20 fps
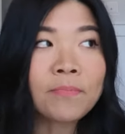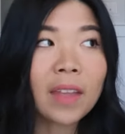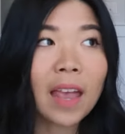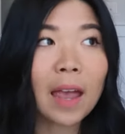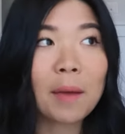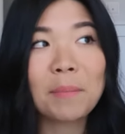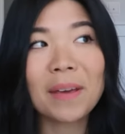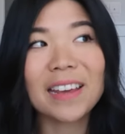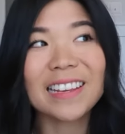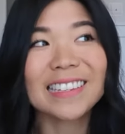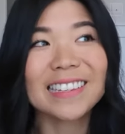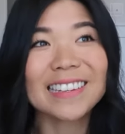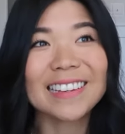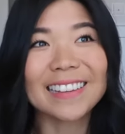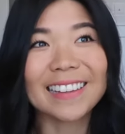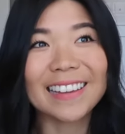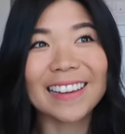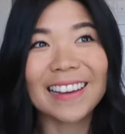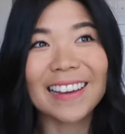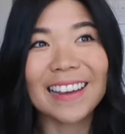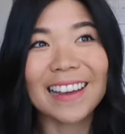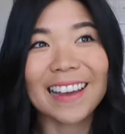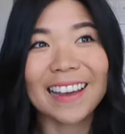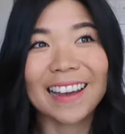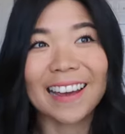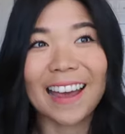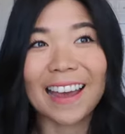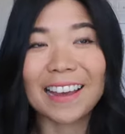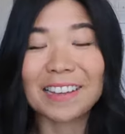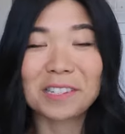And
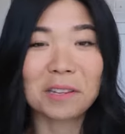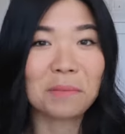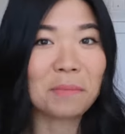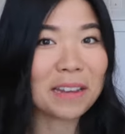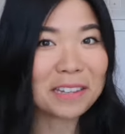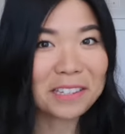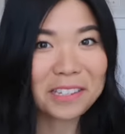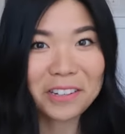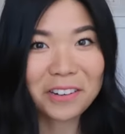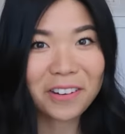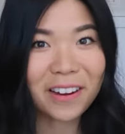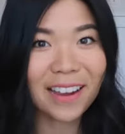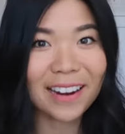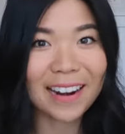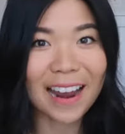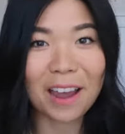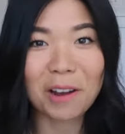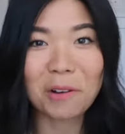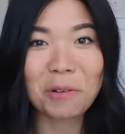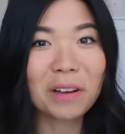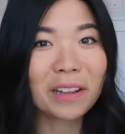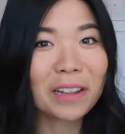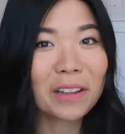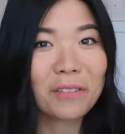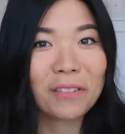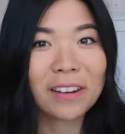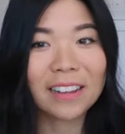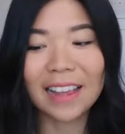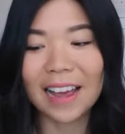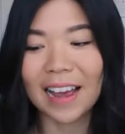basically a semester in, I quickly
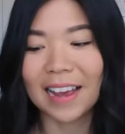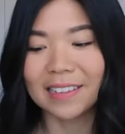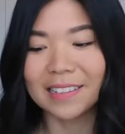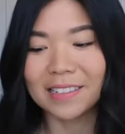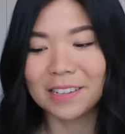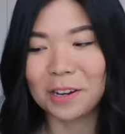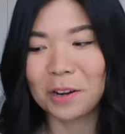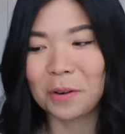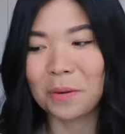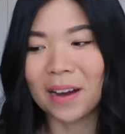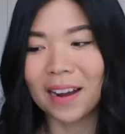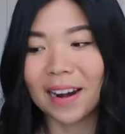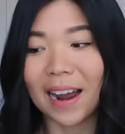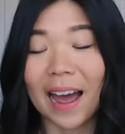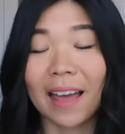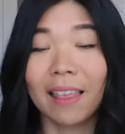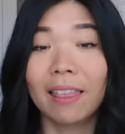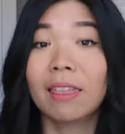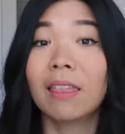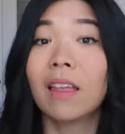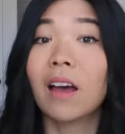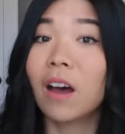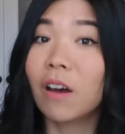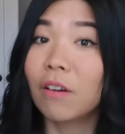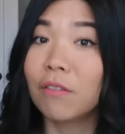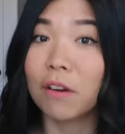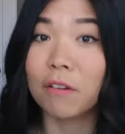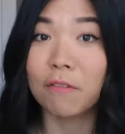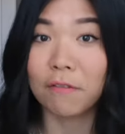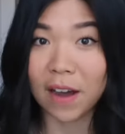realized, you know what, I
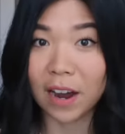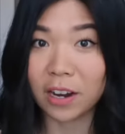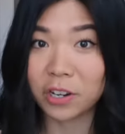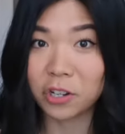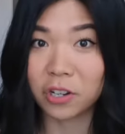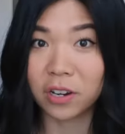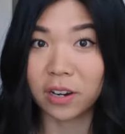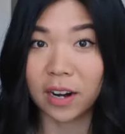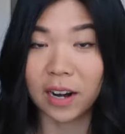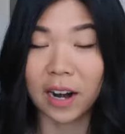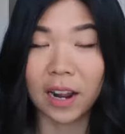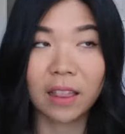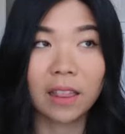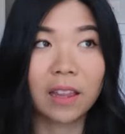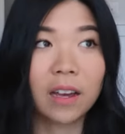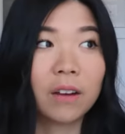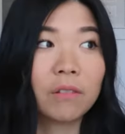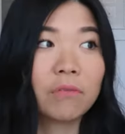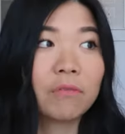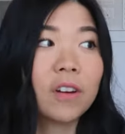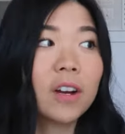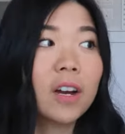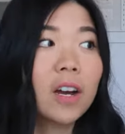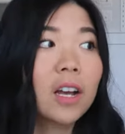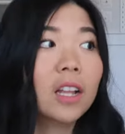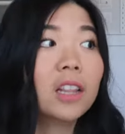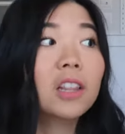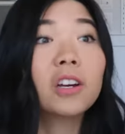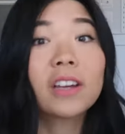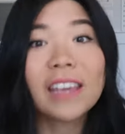love fashion and I love
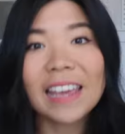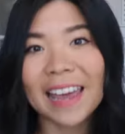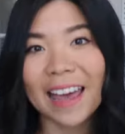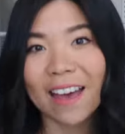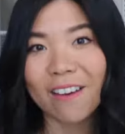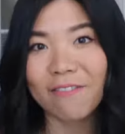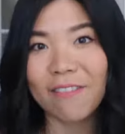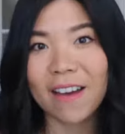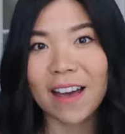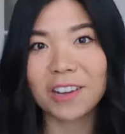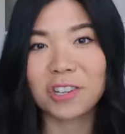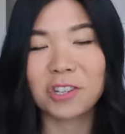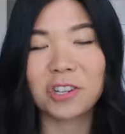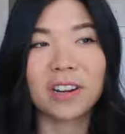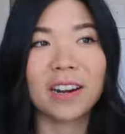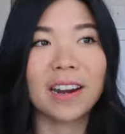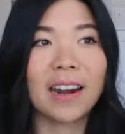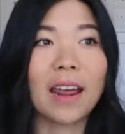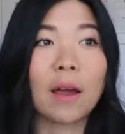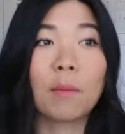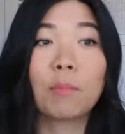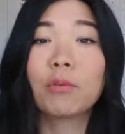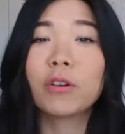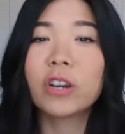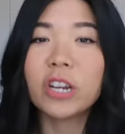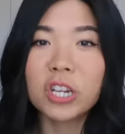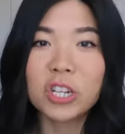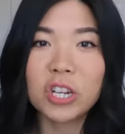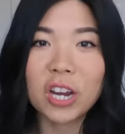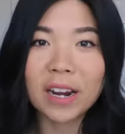looking at fashion and I
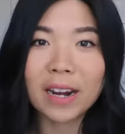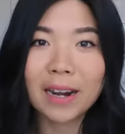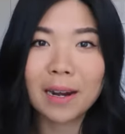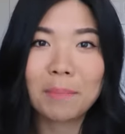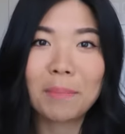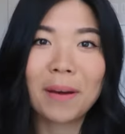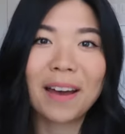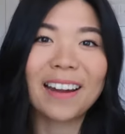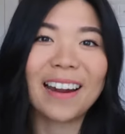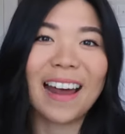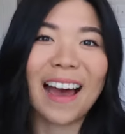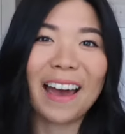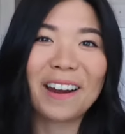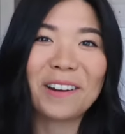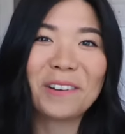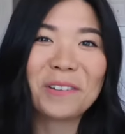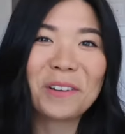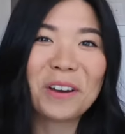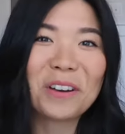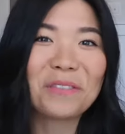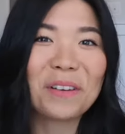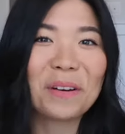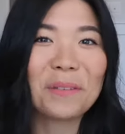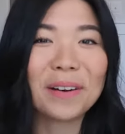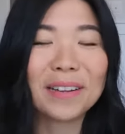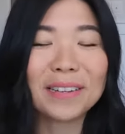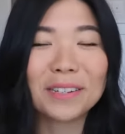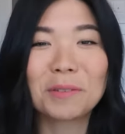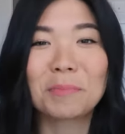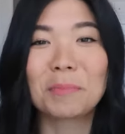appreciate it, but I don't know if I
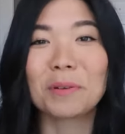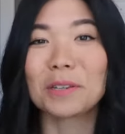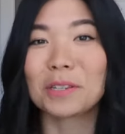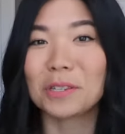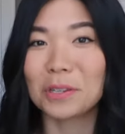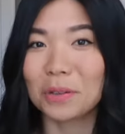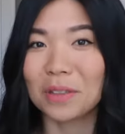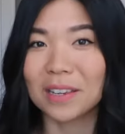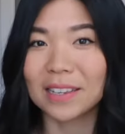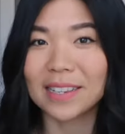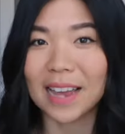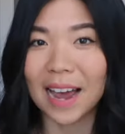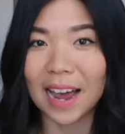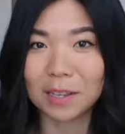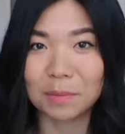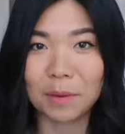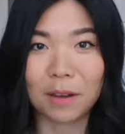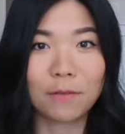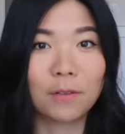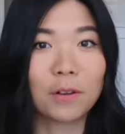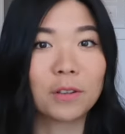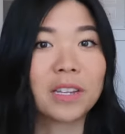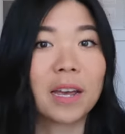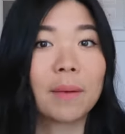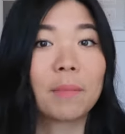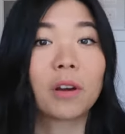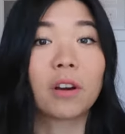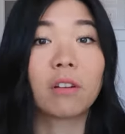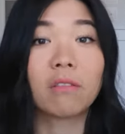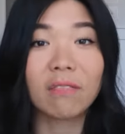want to pursue this as my
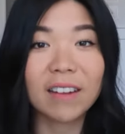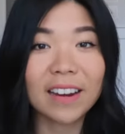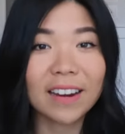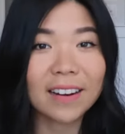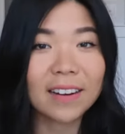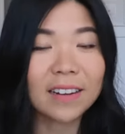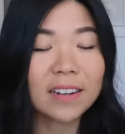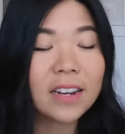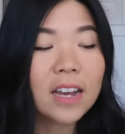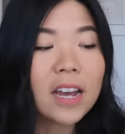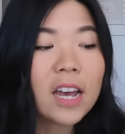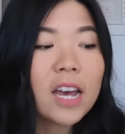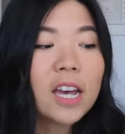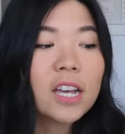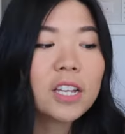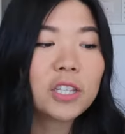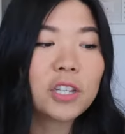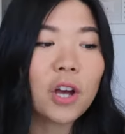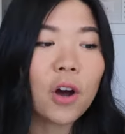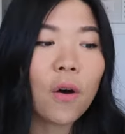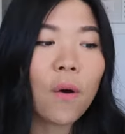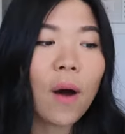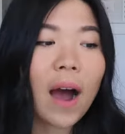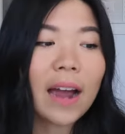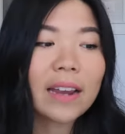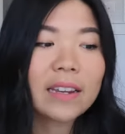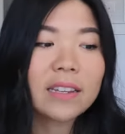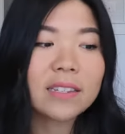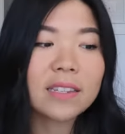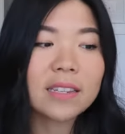full-time career. So
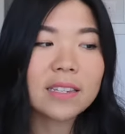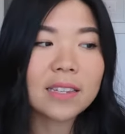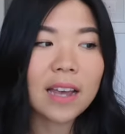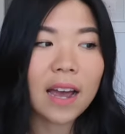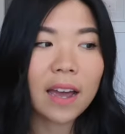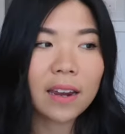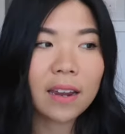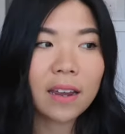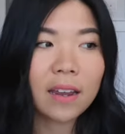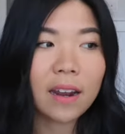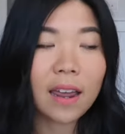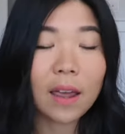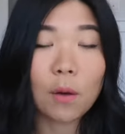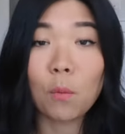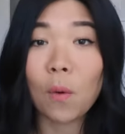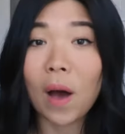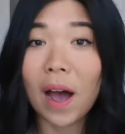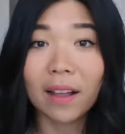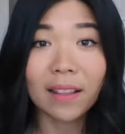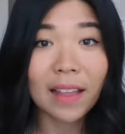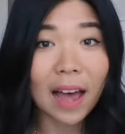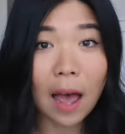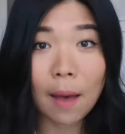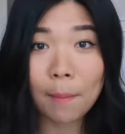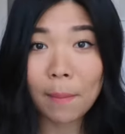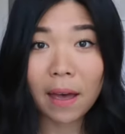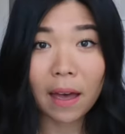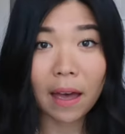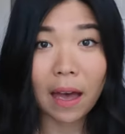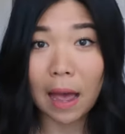I just decided, while
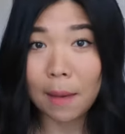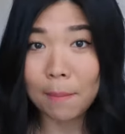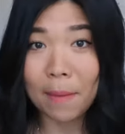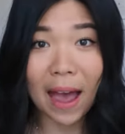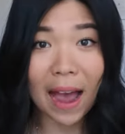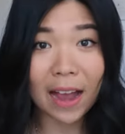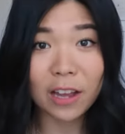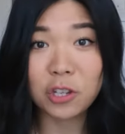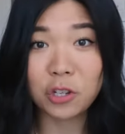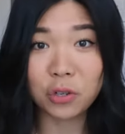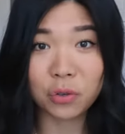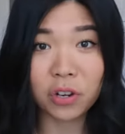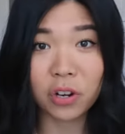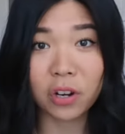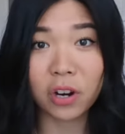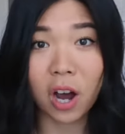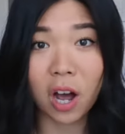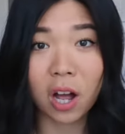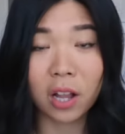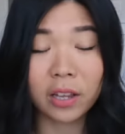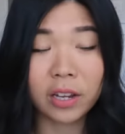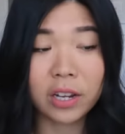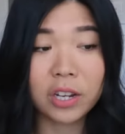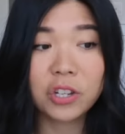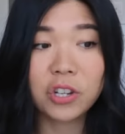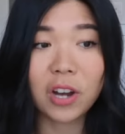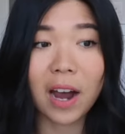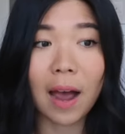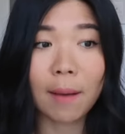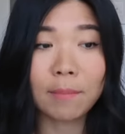I'm at junior
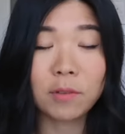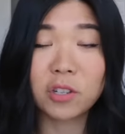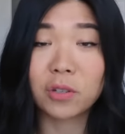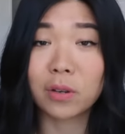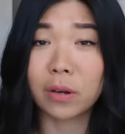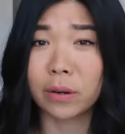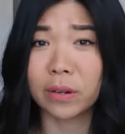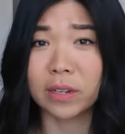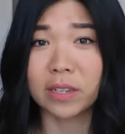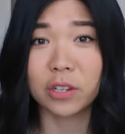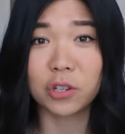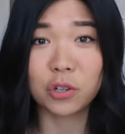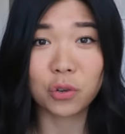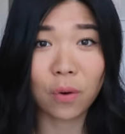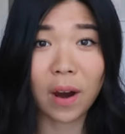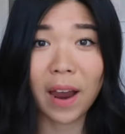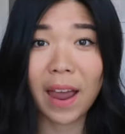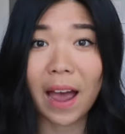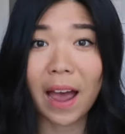college, I'm just going to try